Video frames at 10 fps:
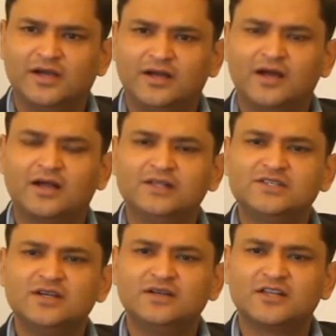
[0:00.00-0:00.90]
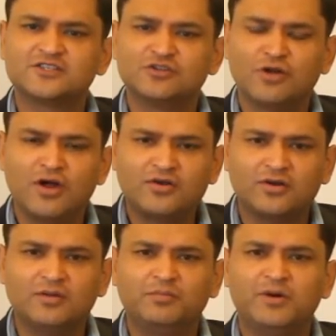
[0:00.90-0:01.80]
And our culture does
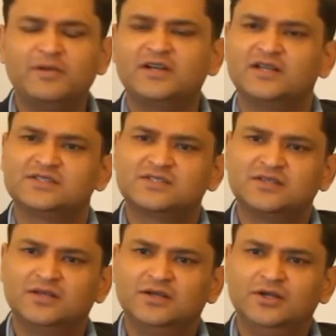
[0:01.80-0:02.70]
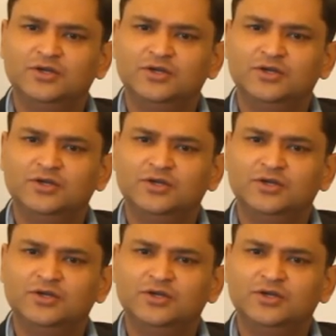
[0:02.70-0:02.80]
not permit us